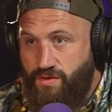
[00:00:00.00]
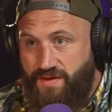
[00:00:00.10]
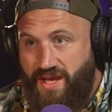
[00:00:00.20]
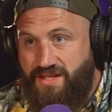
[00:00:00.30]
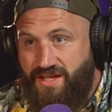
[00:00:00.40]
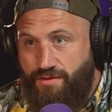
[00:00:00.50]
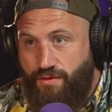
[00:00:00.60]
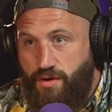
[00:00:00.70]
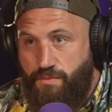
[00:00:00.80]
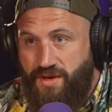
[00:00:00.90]
on the end of that
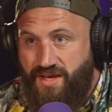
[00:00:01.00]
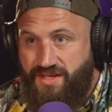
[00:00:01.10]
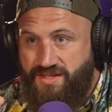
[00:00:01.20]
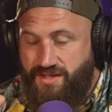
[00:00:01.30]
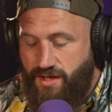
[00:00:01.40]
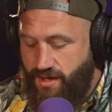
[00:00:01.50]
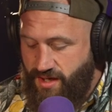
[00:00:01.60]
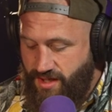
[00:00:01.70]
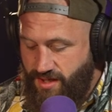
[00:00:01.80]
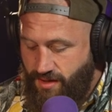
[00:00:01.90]
rope is
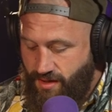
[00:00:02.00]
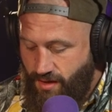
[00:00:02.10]
a